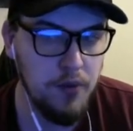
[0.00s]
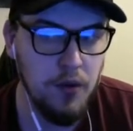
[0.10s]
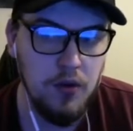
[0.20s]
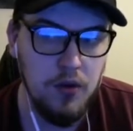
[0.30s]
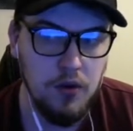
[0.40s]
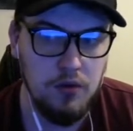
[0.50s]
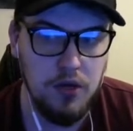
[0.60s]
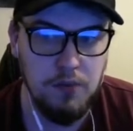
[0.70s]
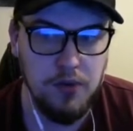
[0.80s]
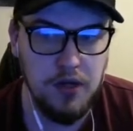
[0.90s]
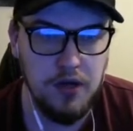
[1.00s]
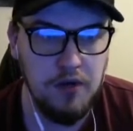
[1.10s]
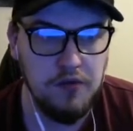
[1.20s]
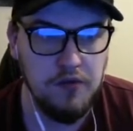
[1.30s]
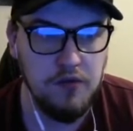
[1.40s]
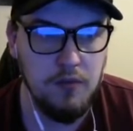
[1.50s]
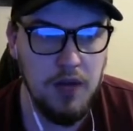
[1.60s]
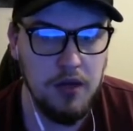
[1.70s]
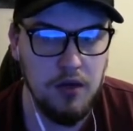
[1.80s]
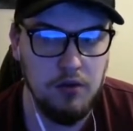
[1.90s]
But when you bring in Nelson
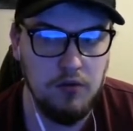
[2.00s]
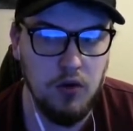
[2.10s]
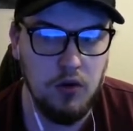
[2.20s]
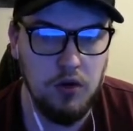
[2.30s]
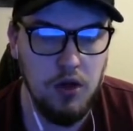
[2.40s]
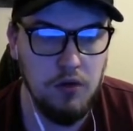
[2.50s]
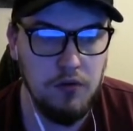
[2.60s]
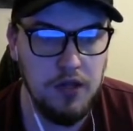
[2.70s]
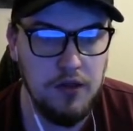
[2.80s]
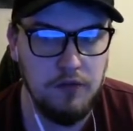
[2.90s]
Semedo, you've got Nuri.